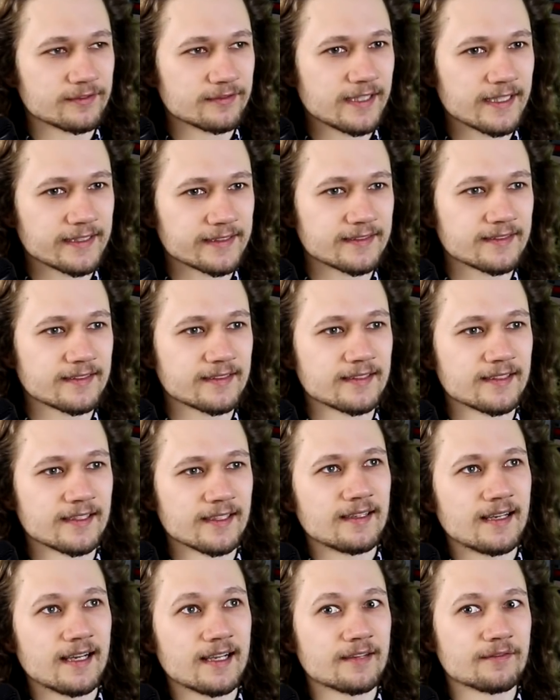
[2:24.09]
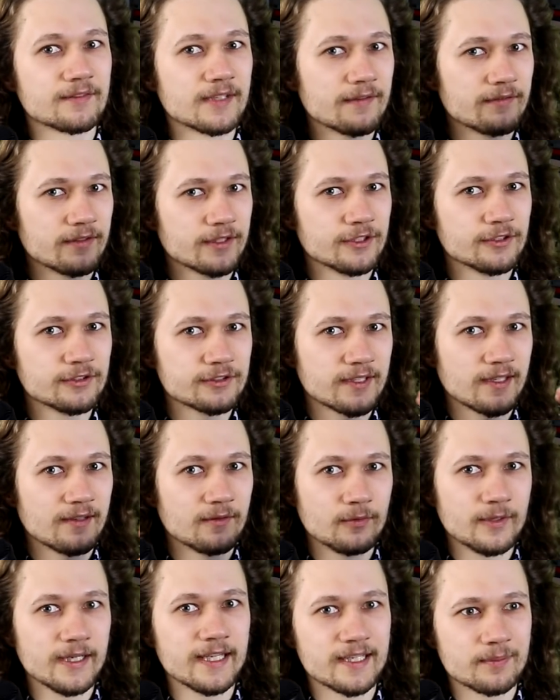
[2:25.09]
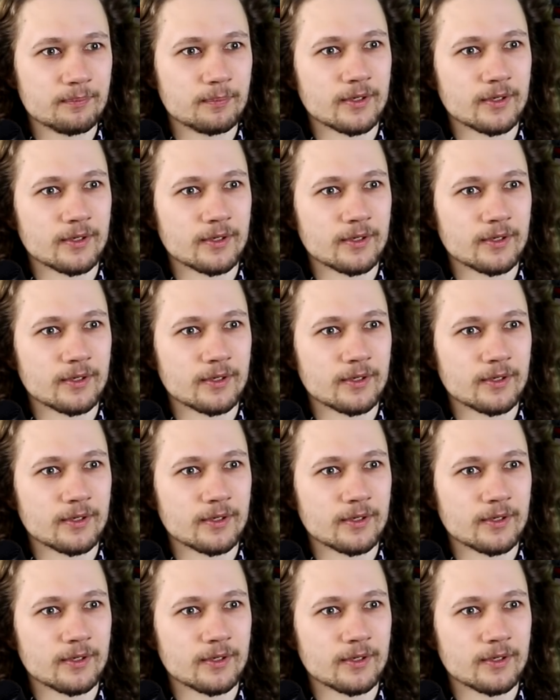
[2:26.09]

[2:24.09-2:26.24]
Rust. I have never used a weak